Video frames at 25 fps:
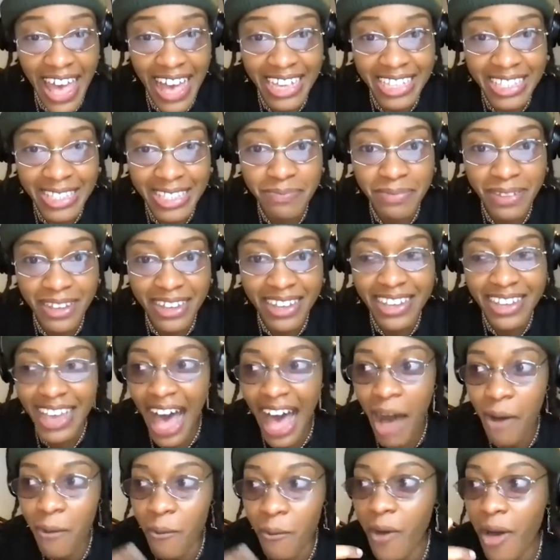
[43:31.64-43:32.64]
yes,
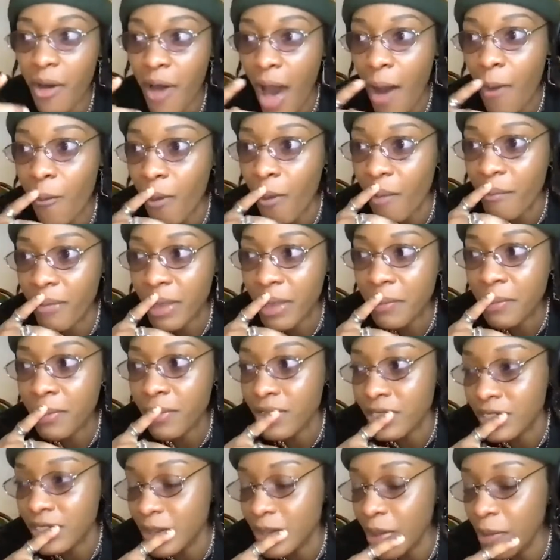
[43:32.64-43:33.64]
but I want
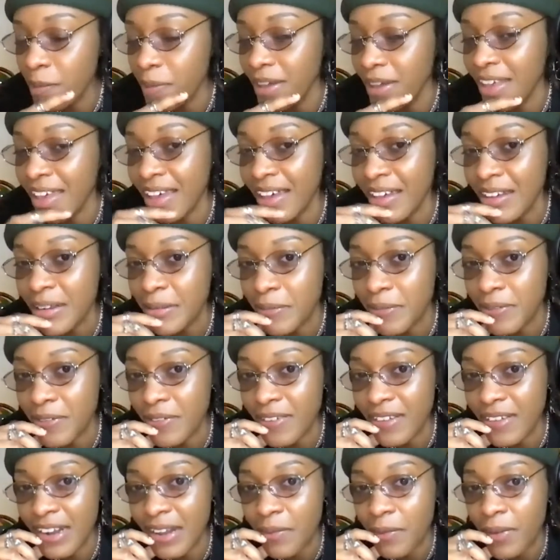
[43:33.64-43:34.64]
people to show up
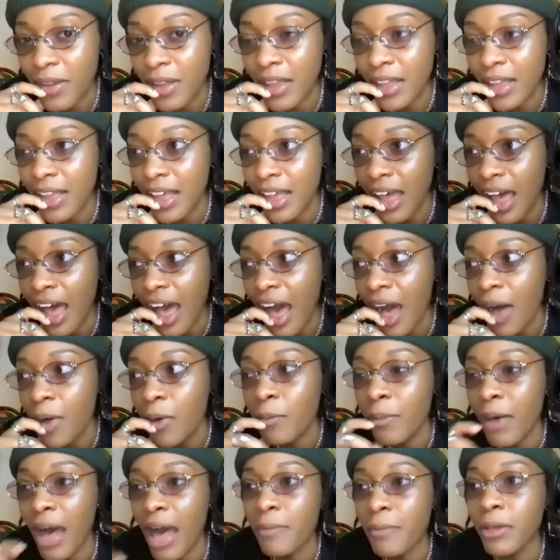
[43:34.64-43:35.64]
accountable, and I want
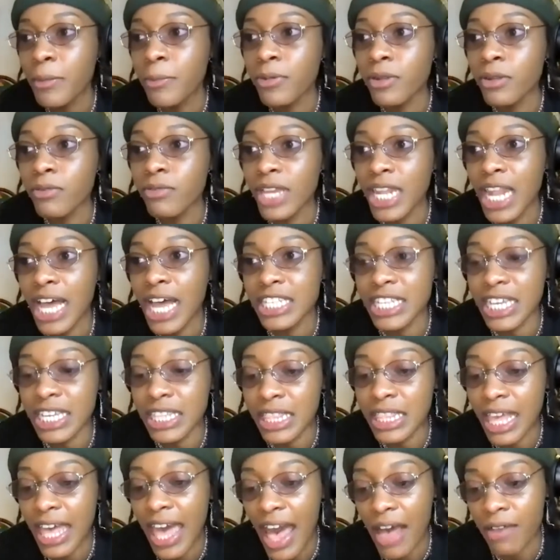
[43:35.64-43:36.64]
bi people to
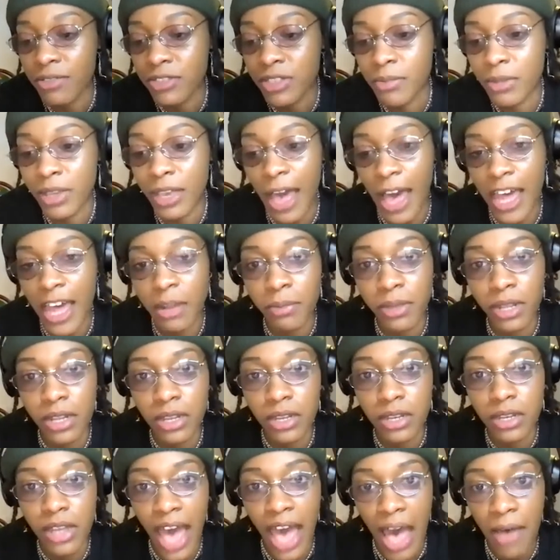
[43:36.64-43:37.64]
realize, like, they have some
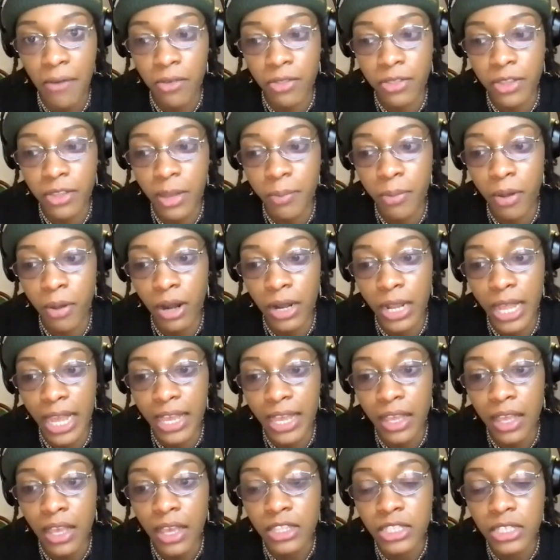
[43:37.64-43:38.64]
accountability to have on their
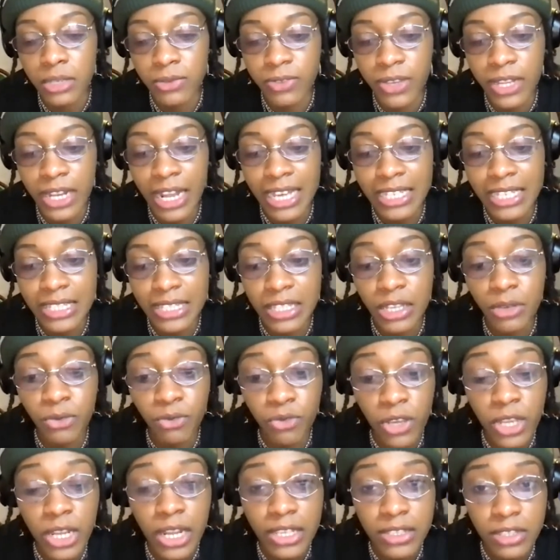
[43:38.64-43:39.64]
part, like to realize
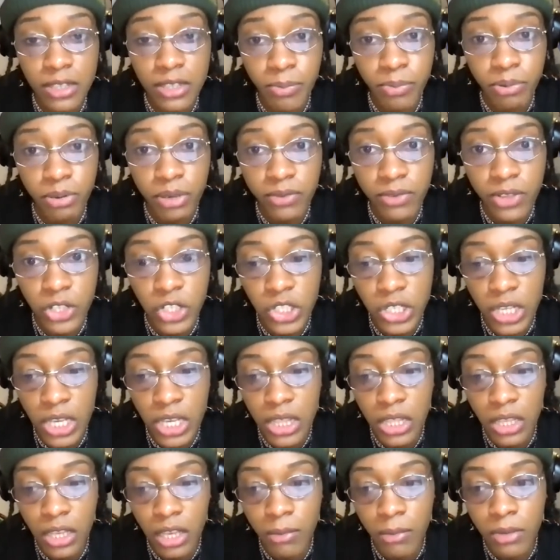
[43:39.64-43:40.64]
they're
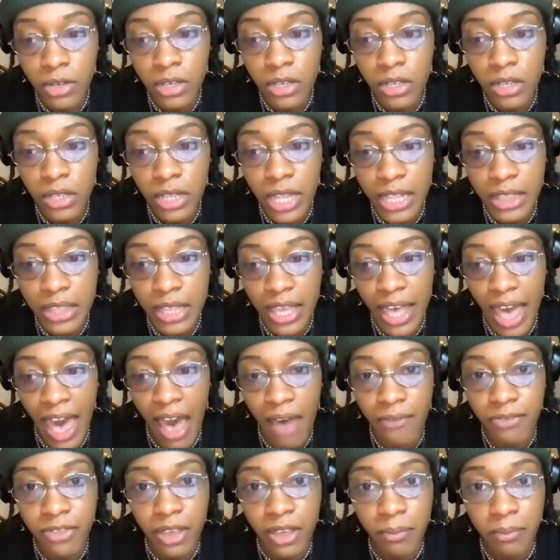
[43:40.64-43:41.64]
privileged in the community, that
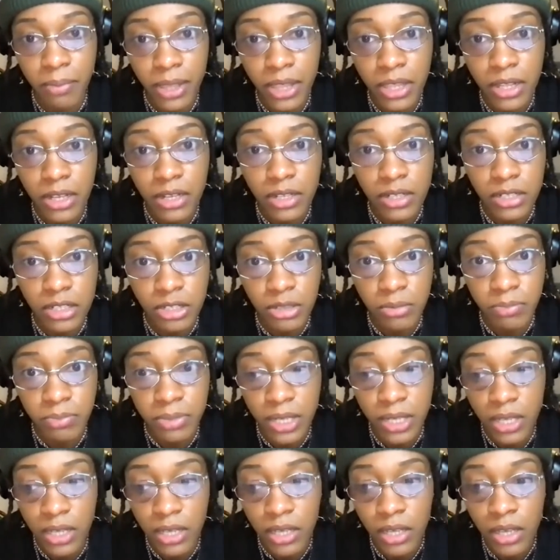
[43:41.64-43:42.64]
they have the ability
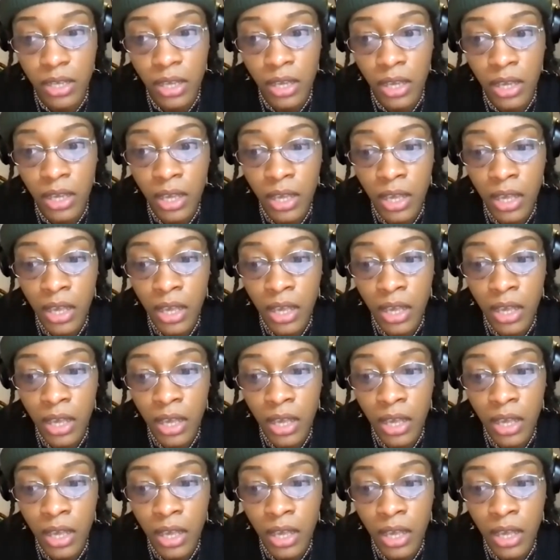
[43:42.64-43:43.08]
to be